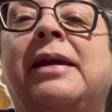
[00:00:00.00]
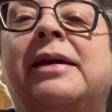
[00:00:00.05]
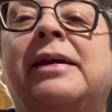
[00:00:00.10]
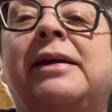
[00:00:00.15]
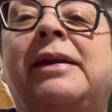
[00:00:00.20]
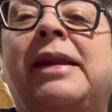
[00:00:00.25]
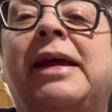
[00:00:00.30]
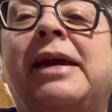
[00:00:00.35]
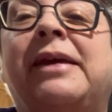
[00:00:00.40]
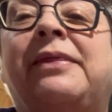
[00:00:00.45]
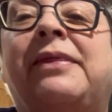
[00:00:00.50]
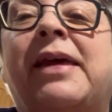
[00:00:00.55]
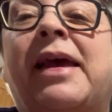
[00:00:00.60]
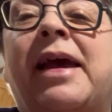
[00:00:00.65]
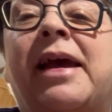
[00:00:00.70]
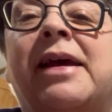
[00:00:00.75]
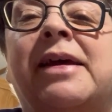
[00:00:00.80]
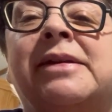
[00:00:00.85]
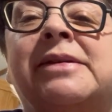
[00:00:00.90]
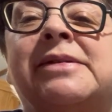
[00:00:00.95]
like
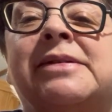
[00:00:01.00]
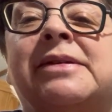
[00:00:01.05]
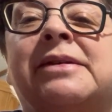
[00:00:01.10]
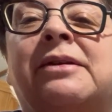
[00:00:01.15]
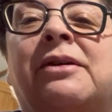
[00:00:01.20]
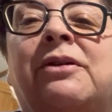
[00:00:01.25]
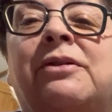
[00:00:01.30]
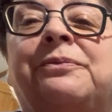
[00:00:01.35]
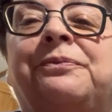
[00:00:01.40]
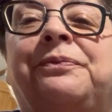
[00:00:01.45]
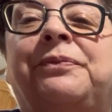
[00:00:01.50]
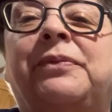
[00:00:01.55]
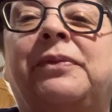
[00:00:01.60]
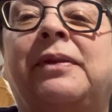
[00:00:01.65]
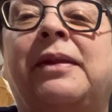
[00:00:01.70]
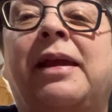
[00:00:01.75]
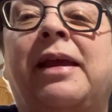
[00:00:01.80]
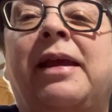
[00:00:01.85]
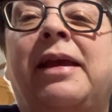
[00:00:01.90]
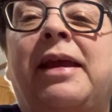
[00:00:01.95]
that,
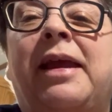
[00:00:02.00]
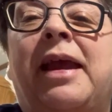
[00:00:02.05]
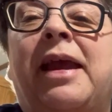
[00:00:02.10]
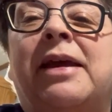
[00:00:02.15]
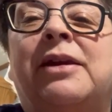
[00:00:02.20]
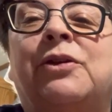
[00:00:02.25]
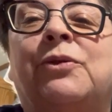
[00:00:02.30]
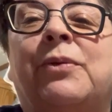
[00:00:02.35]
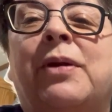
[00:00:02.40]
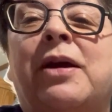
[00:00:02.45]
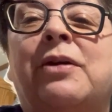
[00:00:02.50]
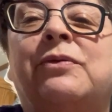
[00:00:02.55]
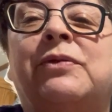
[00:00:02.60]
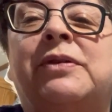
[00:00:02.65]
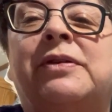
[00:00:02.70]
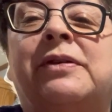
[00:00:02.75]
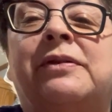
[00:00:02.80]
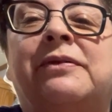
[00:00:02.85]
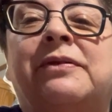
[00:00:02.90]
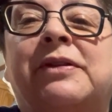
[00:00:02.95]
and
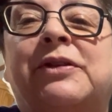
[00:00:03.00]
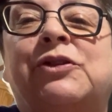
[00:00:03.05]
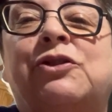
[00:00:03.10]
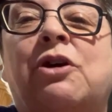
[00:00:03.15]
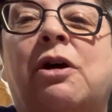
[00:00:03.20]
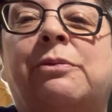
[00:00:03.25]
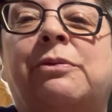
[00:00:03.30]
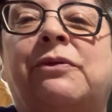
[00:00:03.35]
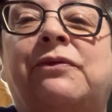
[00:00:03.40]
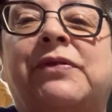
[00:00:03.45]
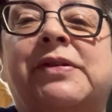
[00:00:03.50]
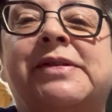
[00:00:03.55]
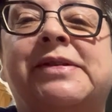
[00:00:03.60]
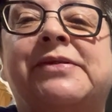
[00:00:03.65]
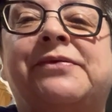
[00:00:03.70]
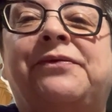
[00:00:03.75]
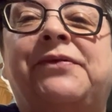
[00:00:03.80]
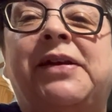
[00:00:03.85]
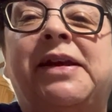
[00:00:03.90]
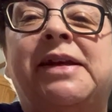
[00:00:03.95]
around the top of his
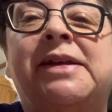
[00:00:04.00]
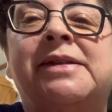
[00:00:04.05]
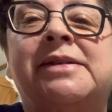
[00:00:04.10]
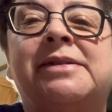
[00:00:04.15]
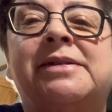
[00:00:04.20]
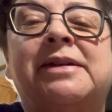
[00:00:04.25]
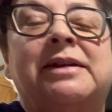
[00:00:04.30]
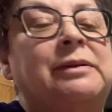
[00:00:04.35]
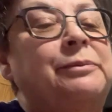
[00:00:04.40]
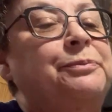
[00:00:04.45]
feet.